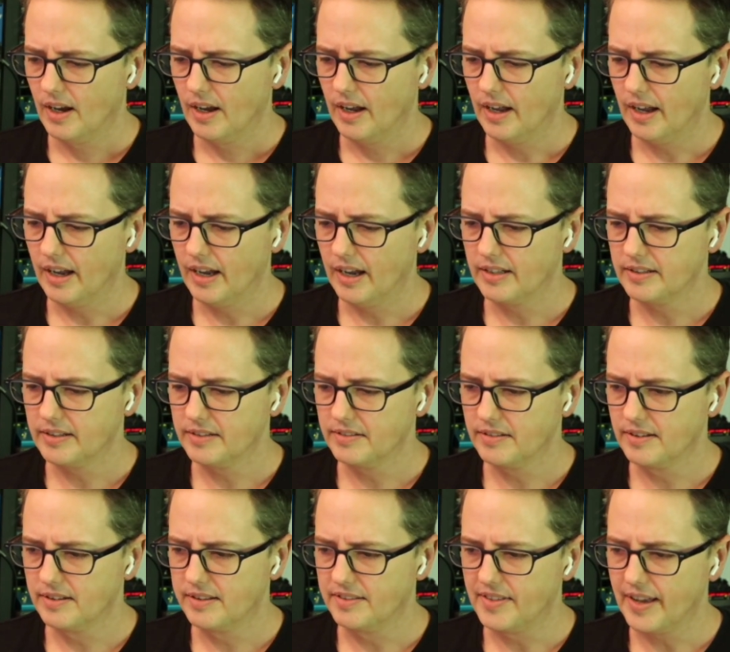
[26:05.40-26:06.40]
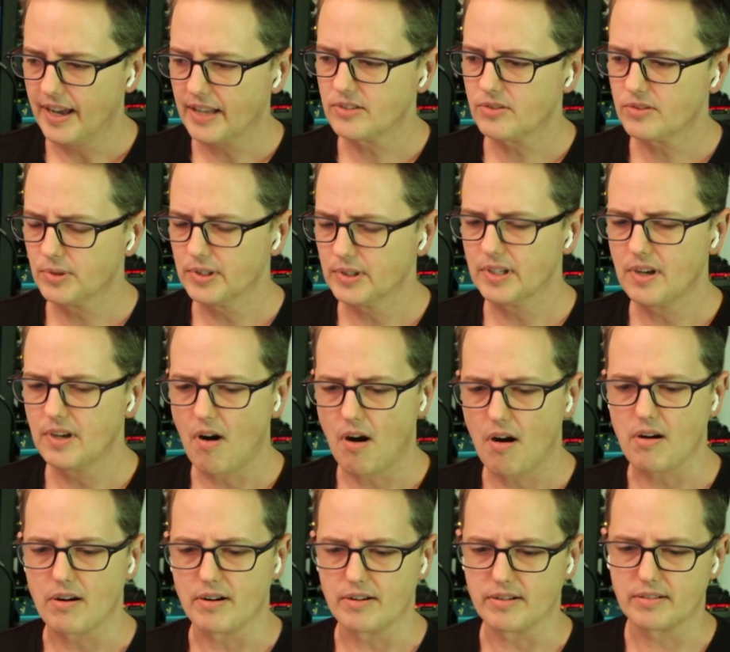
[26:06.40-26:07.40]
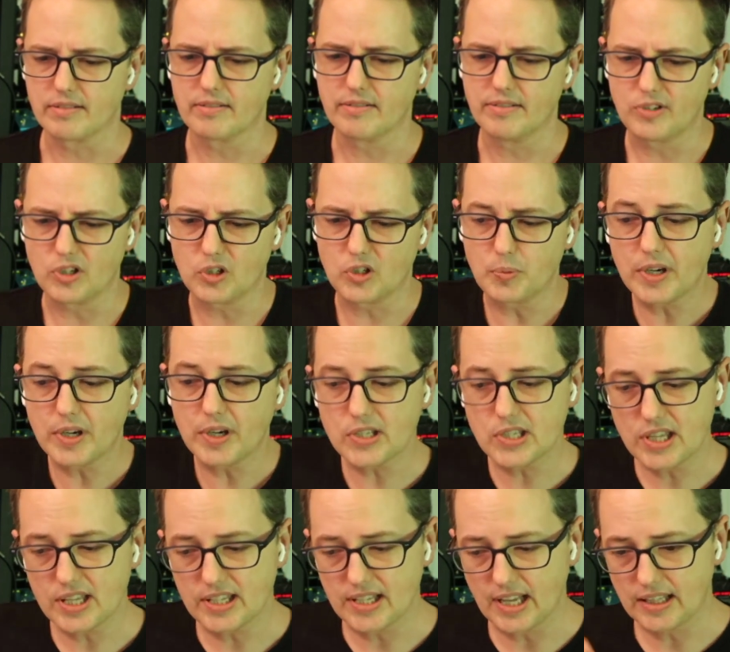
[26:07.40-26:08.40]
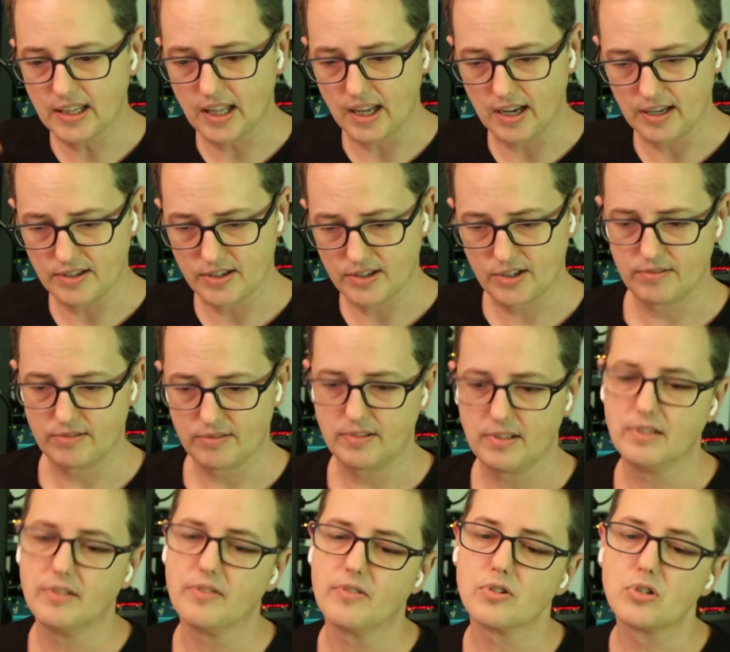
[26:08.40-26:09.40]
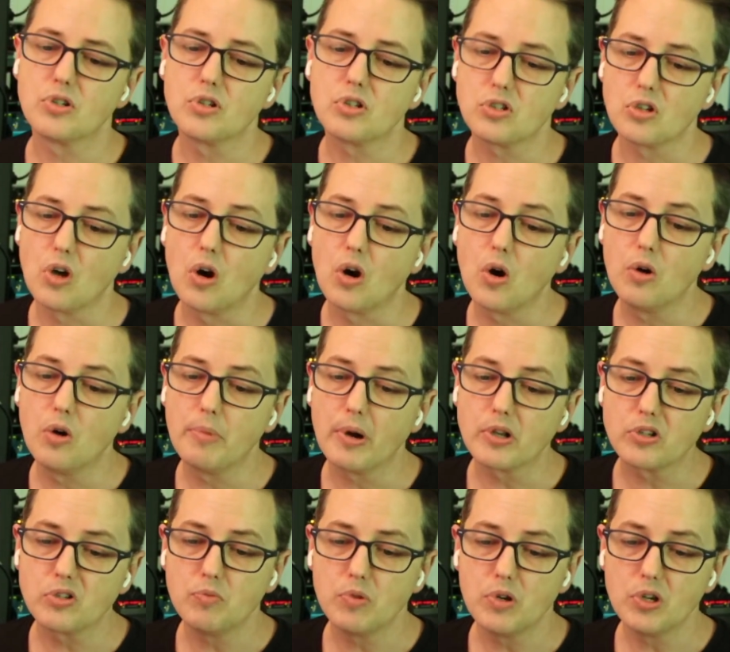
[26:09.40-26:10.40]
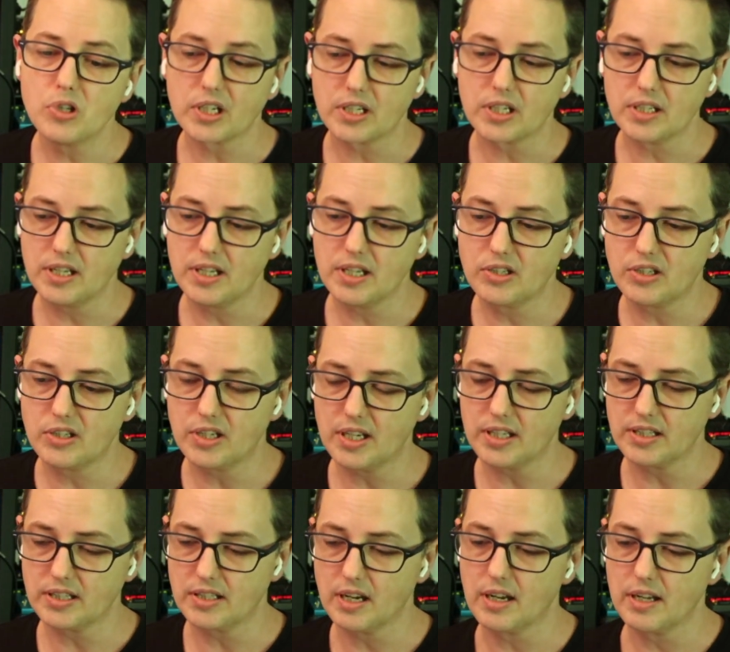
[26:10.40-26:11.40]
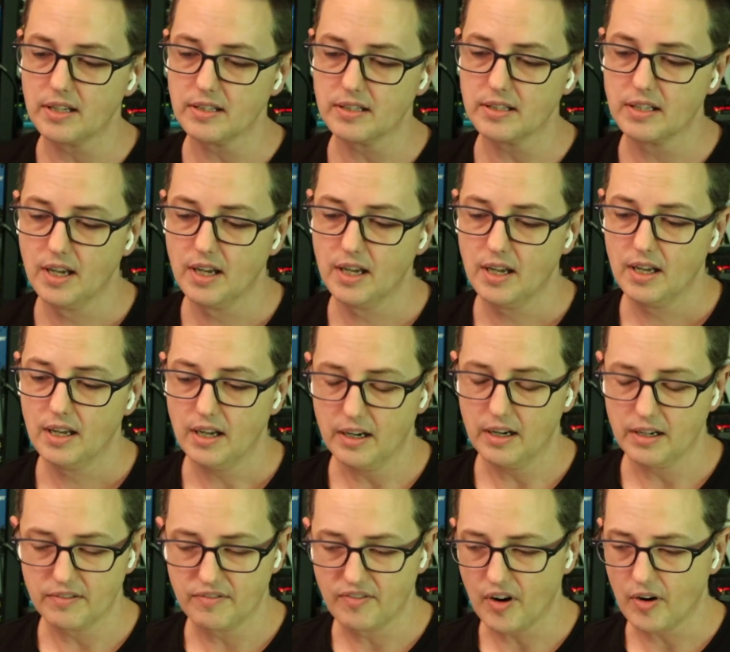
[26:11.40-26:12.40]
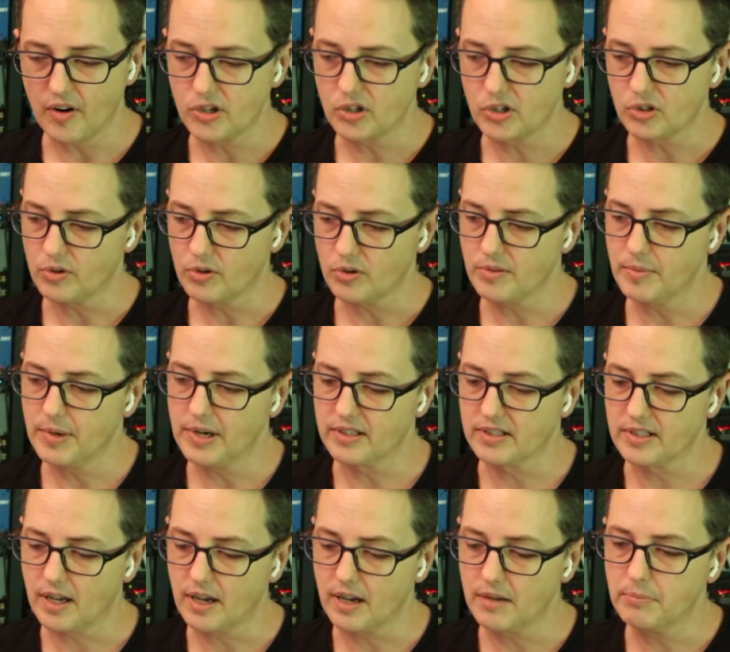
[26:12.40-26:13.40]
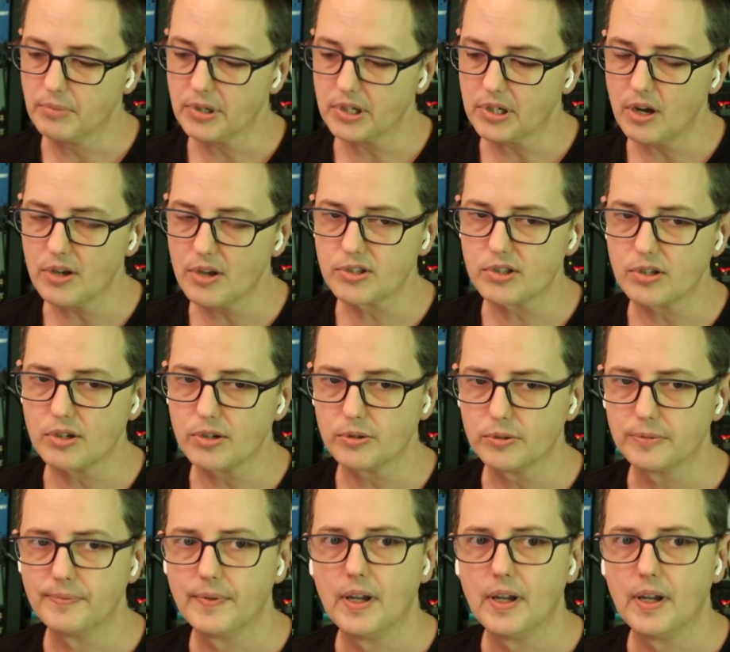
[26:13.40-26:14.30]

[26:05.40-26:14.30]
and that's really hard just because of the deadlines. So much music needs to get done in a very short amount of time. But also,